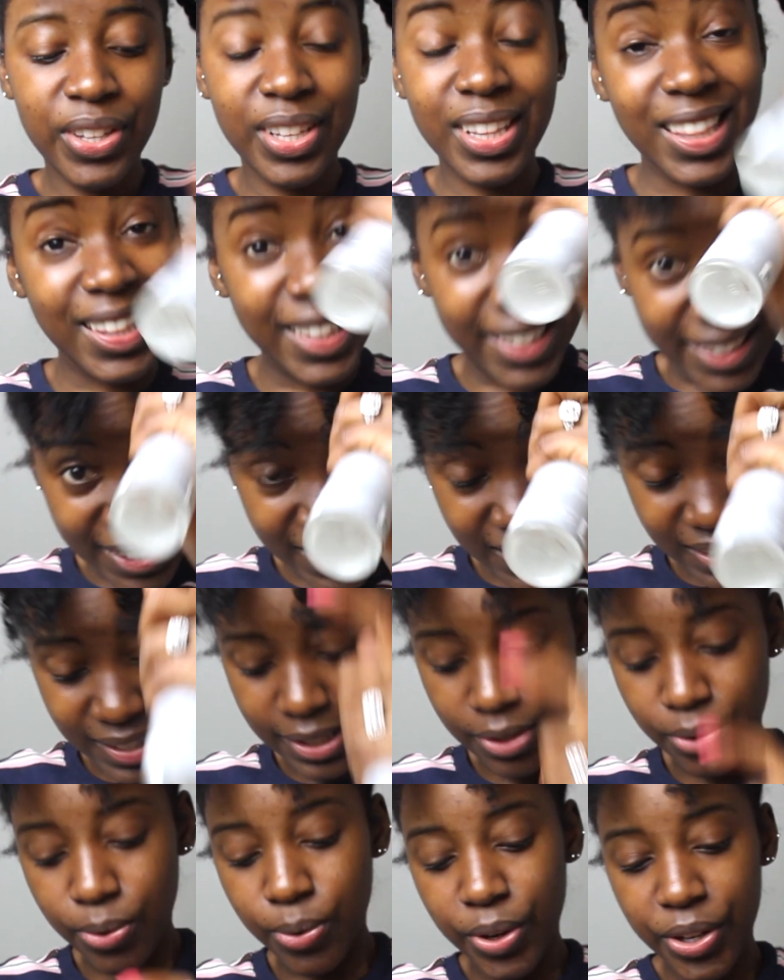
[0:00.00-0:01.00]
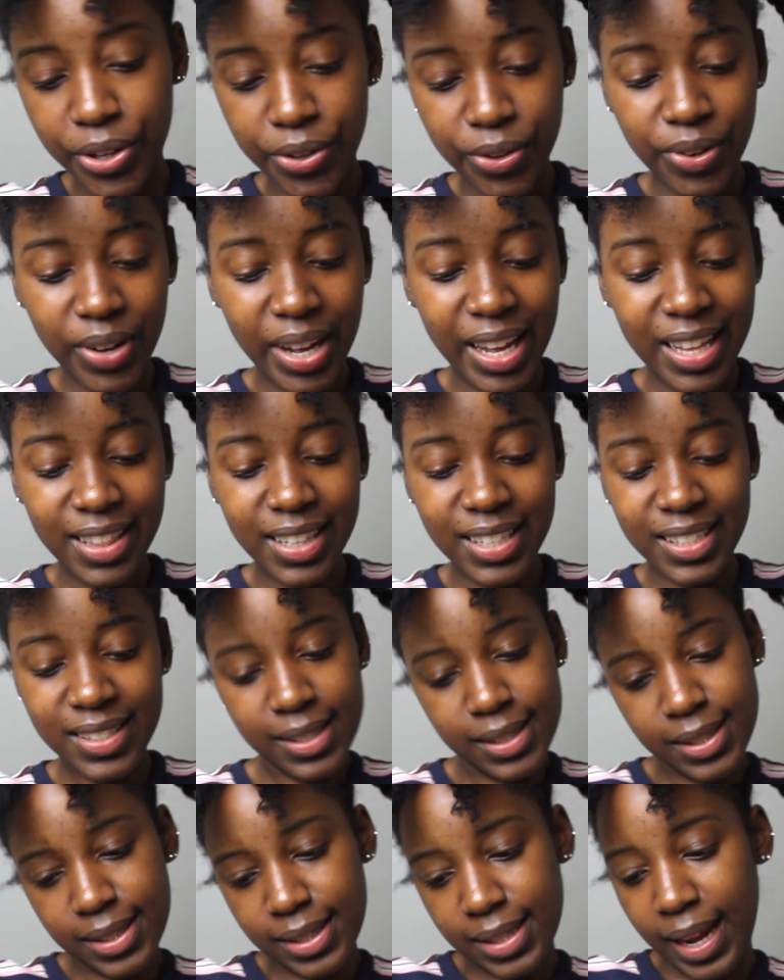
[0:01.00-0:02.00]
this is an oil, and this
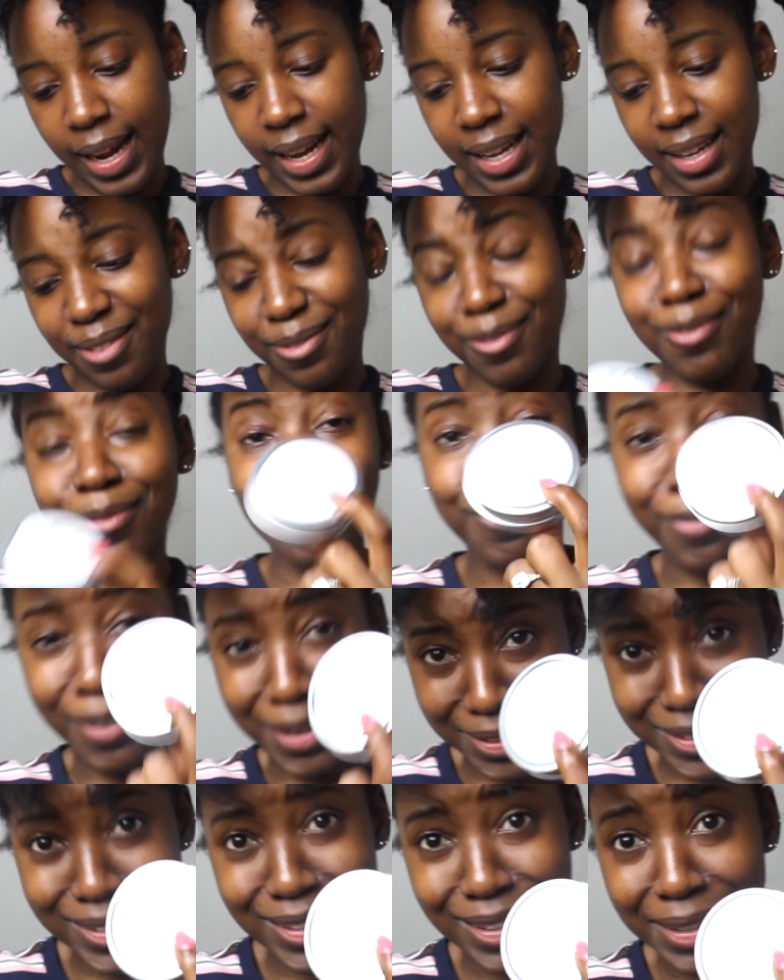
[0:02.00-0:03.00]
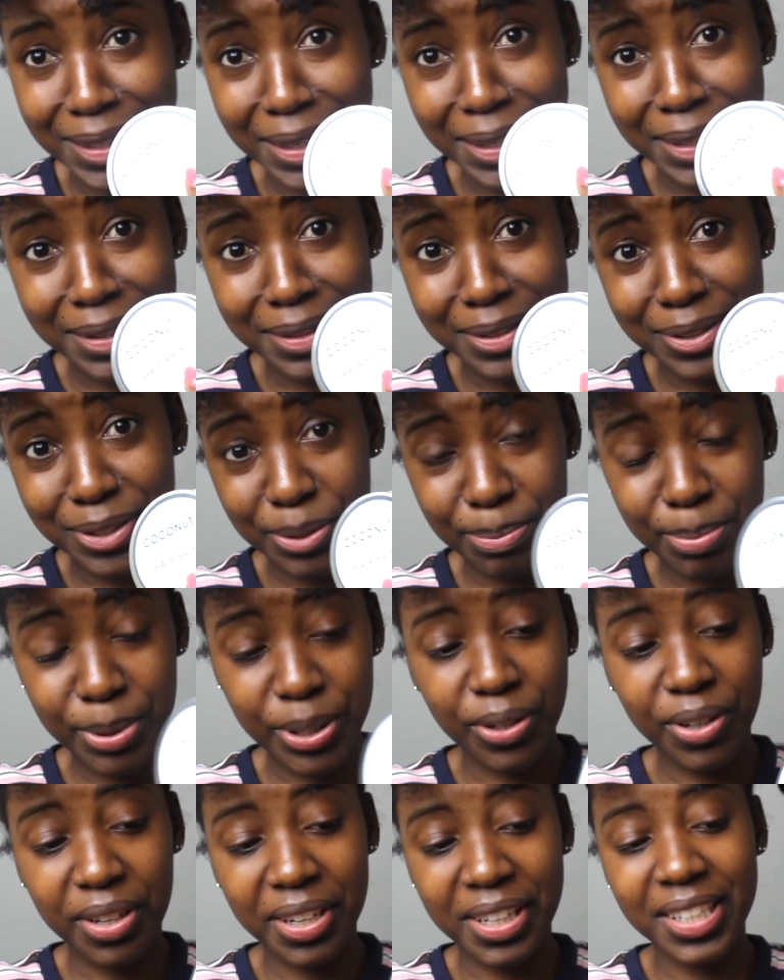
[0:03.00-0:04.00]
is like Vaseline, to be
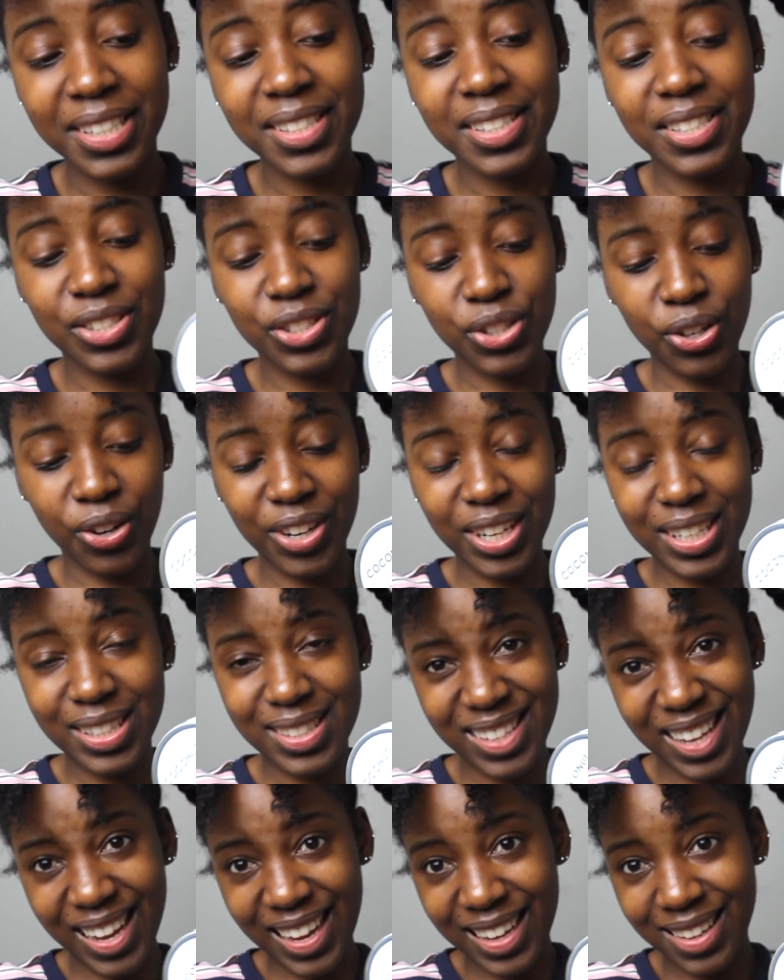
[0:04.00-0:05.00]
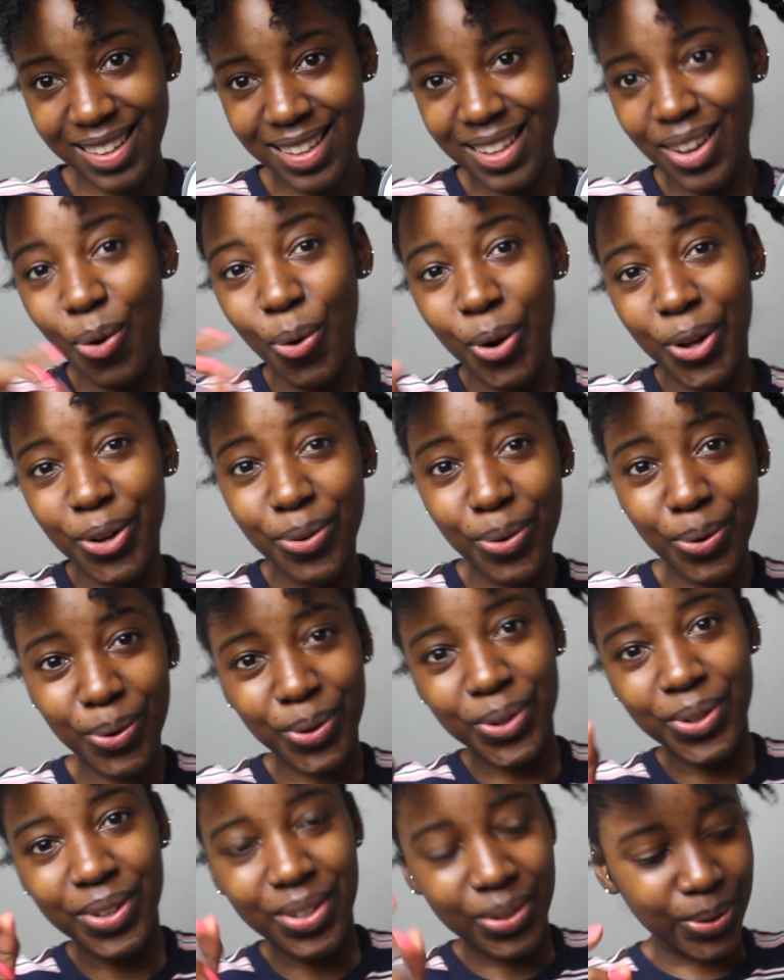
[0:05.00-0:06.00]
honest. So it's like oil,
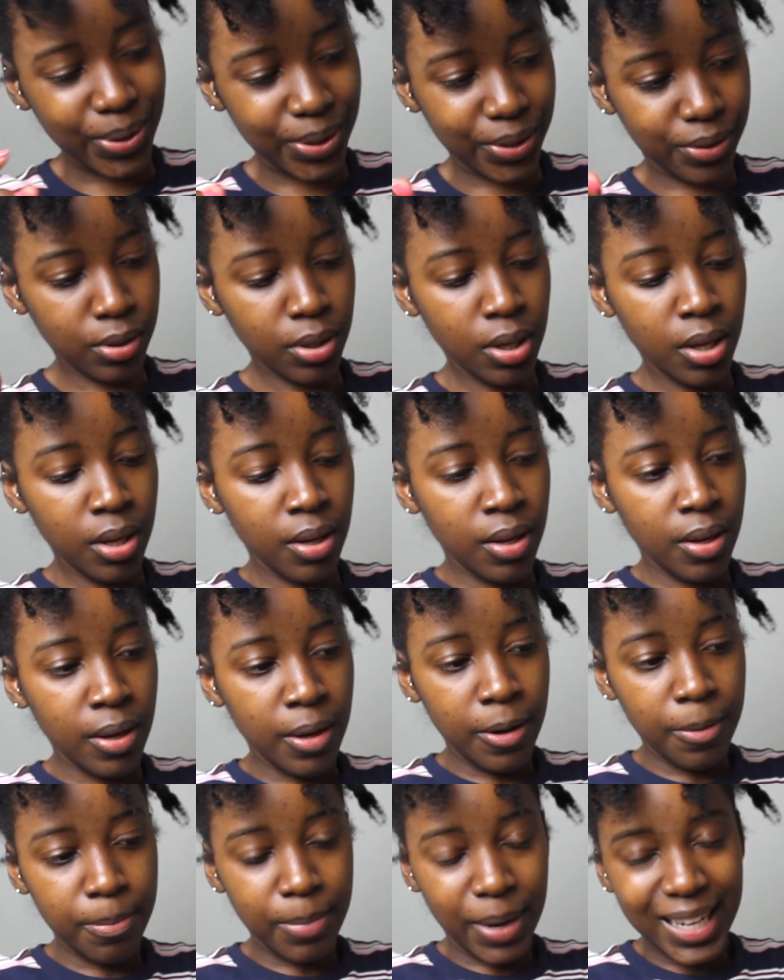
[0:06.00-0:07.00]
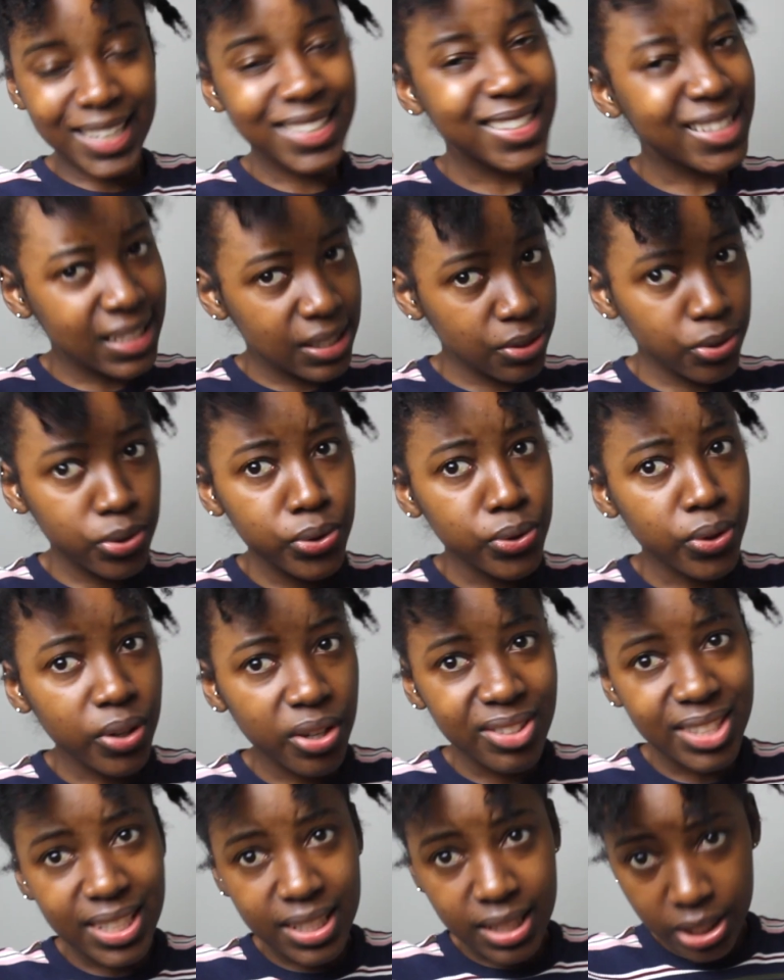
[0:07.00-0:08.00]
oil, oil. But it still sort
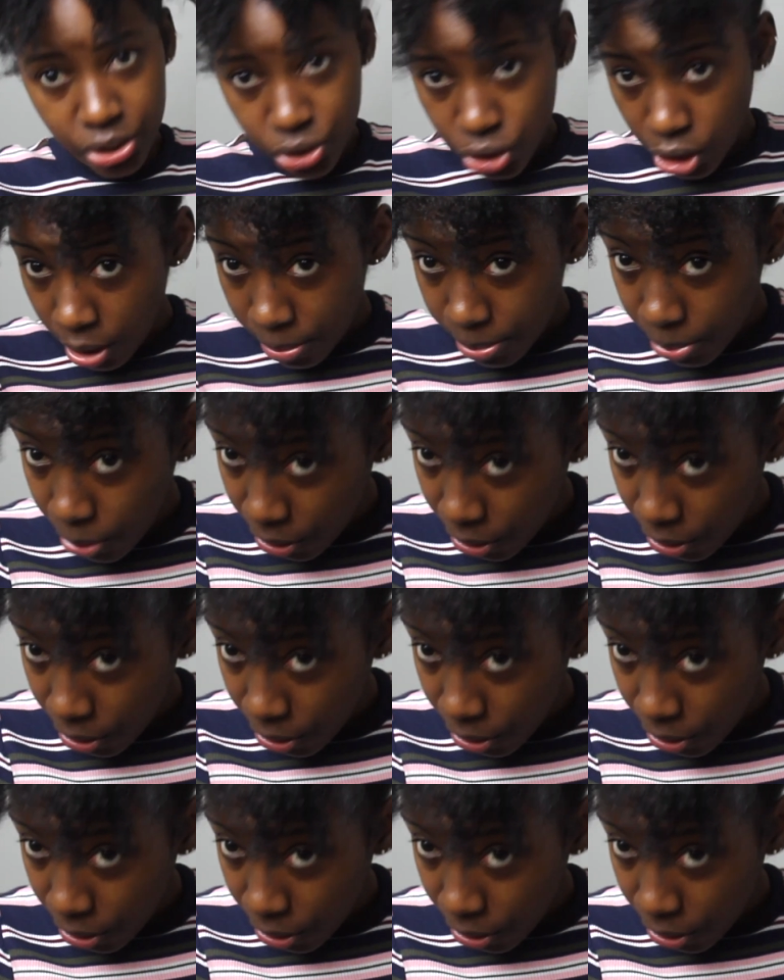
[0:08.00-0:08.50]
of did the job.